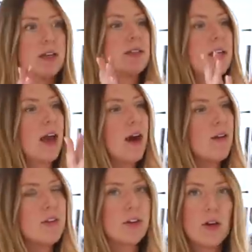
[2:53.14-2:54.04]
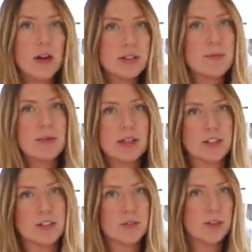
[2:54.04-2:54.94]
because they have their closet, but
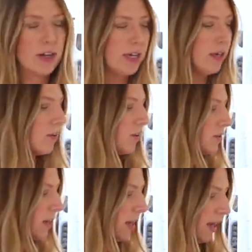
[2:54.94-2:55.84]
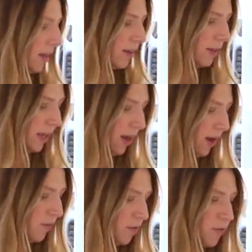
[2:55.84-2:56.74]
that's just for their hanging clothes. And then they
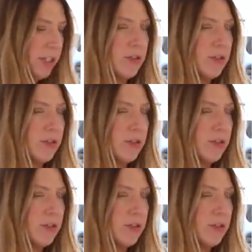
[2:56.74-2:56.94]
have 3